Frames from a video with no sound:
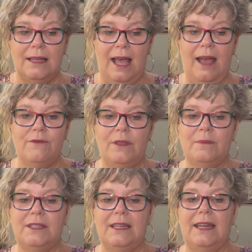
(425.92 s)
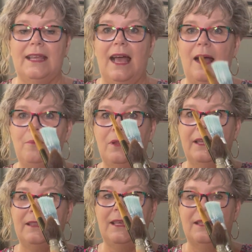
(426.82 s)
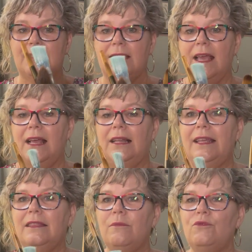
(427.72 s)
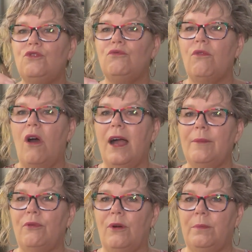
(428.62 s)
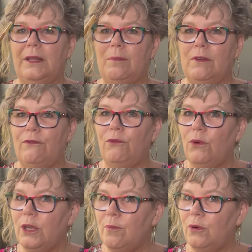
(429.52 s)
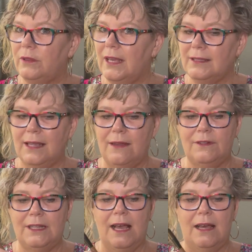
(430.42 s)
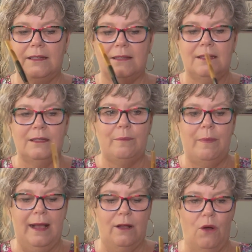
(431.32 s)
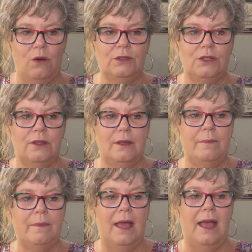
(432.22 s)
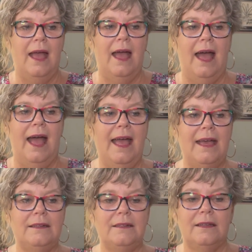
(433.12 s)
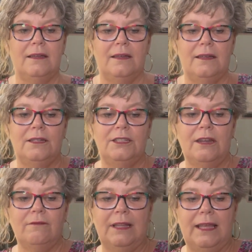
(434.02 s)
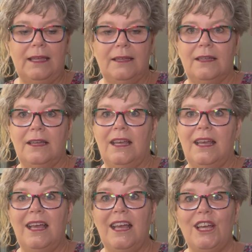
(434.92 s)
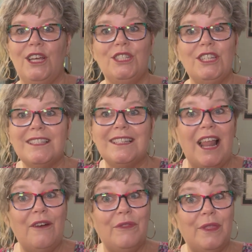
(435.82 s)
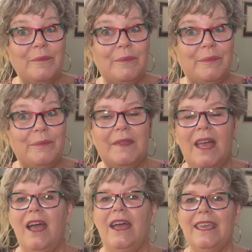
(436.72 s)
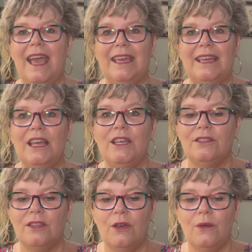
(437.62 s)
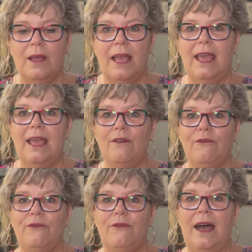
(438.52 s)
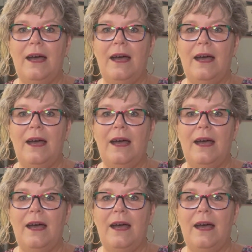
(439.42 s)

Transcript: Have them sitting up like this. Let them dry properly before you put their safety harnesses back onto them. And generally, just love them. Okay, so if